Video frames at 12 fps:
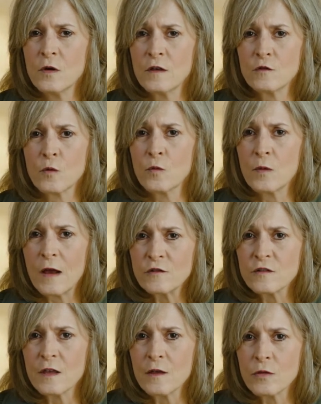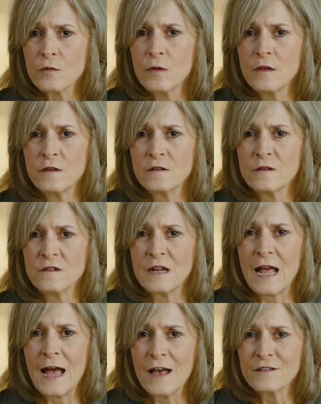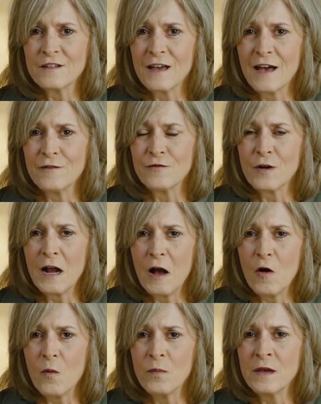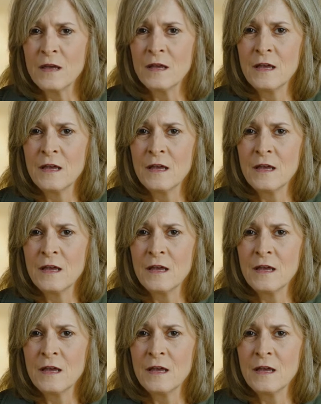as we're wrestling through this is to ask God for help.